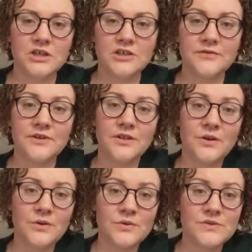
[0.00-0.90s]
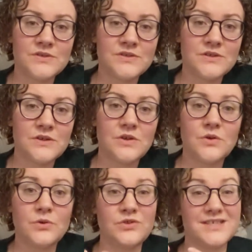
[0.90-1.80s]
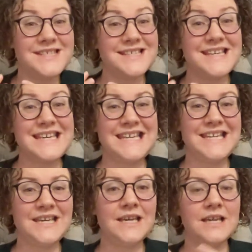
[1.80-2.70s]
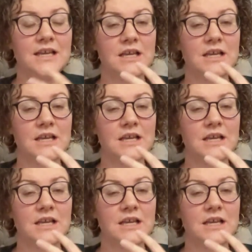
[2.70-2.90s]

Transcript: or for those who just need